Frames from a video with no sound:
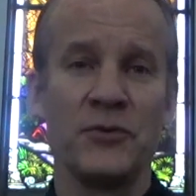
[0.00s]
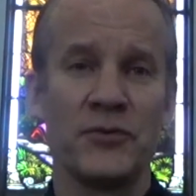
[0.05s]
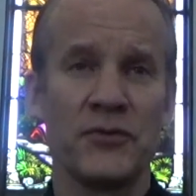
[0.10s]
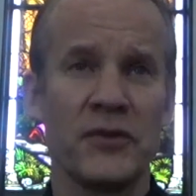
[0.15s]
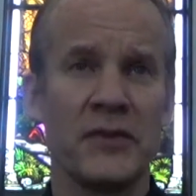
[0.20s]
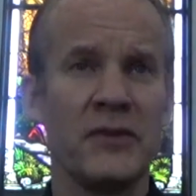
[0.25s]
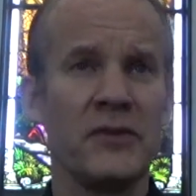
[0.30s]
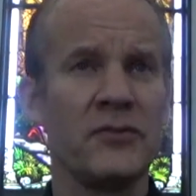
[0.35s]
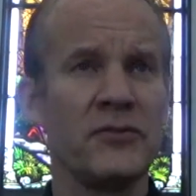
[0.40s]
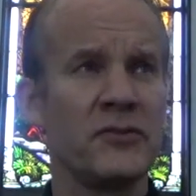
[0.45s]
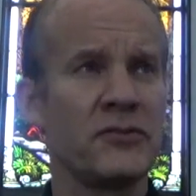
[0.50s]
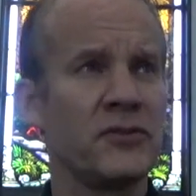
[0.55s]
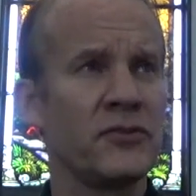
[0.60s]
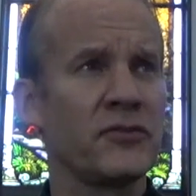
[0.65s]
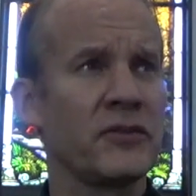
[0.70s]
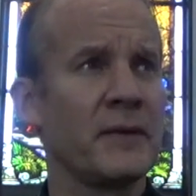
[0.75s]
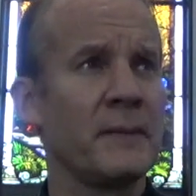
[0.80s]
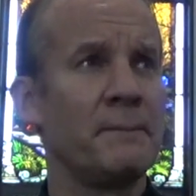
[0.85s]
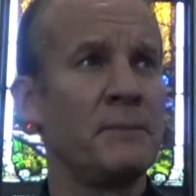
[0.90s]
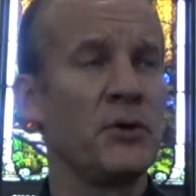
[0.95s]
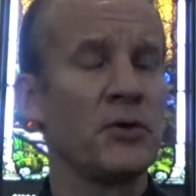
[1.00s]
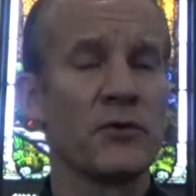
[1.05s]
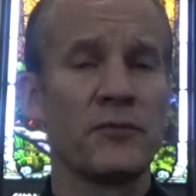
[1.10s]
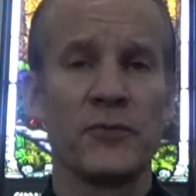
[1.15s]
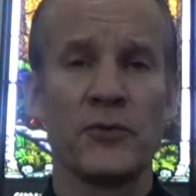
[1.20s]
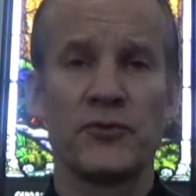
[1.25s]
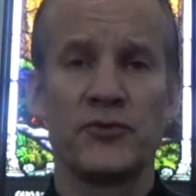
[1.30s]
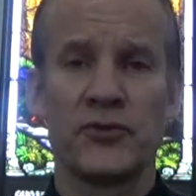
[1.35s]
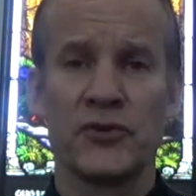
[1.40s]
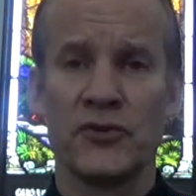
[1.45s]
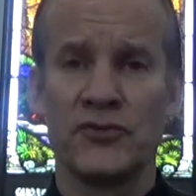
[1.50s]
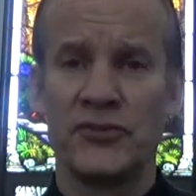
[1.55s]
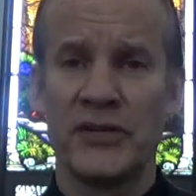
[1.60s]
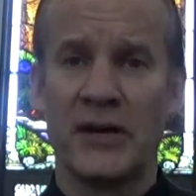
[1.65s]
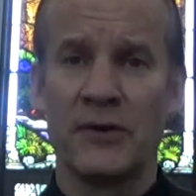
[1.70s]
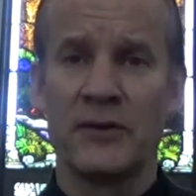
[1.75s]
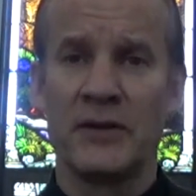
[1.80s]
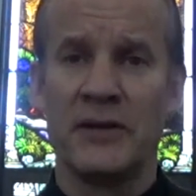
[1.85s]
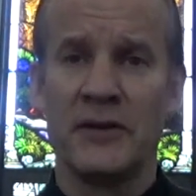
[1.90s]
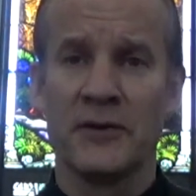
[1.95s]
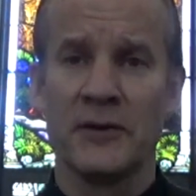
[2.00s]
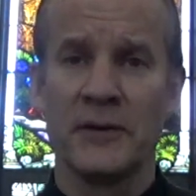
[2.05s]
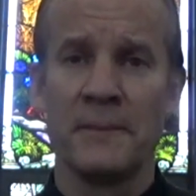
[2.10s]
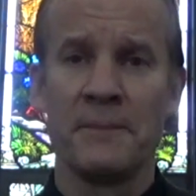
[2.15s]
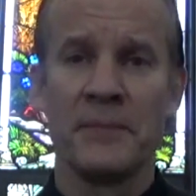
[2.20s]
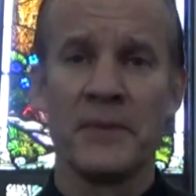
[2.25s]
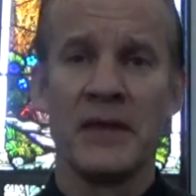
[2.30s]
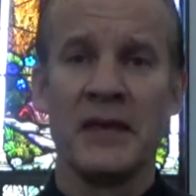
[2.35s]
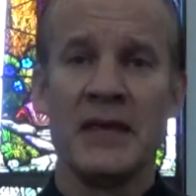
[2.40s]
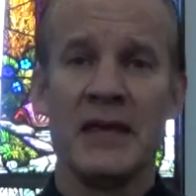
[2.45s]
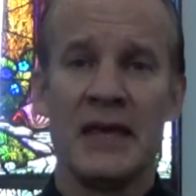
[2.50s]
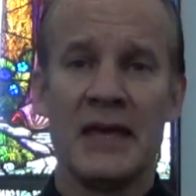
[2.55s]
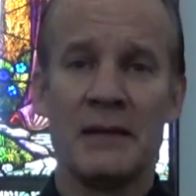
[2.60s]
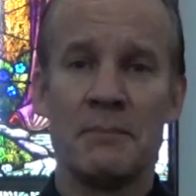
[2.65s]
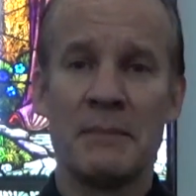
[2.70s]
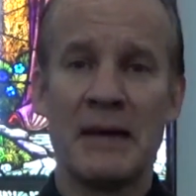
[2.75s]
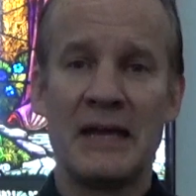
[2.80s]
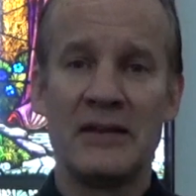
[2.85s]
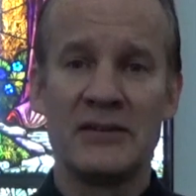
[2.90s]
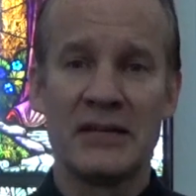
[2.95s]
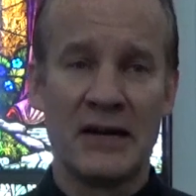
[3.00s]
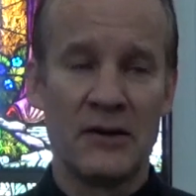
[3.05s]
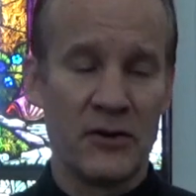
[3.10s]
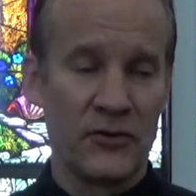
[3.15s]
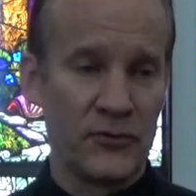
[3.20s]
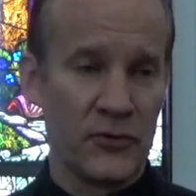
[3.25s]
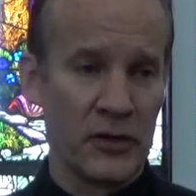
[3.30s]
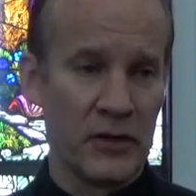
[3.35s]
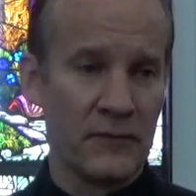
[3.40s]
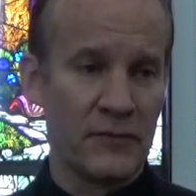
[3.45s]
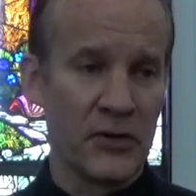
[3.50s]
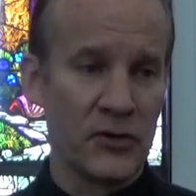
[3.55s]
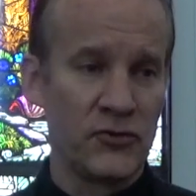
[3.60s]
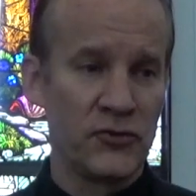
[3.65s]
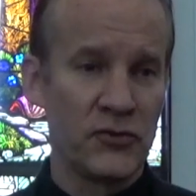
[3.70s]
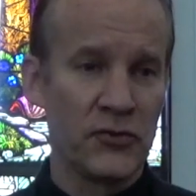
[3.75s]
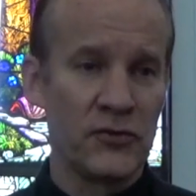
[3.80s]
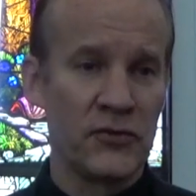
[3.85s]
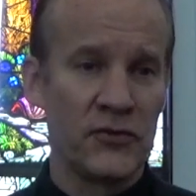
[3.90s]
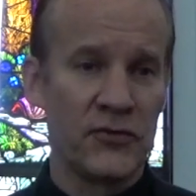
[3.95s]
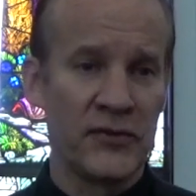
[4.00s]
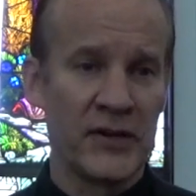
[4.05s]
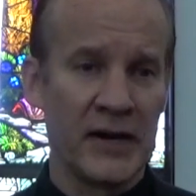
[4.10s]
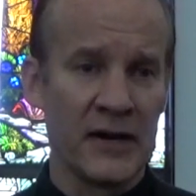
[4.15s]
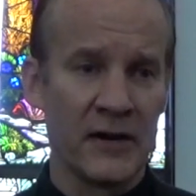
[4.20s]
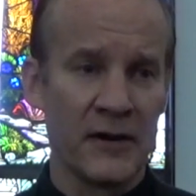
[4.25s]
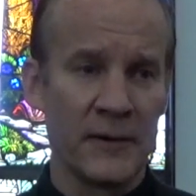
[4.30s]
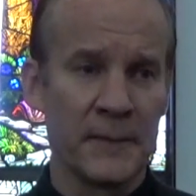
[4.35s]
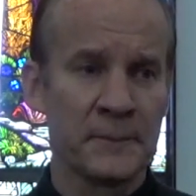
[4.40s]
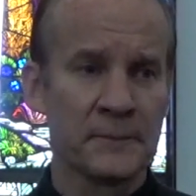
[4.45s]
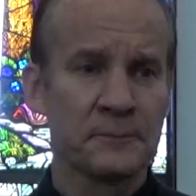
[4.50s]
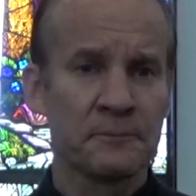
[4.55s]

So this is just a beautiful church out here in Maytown, as all of our churches are.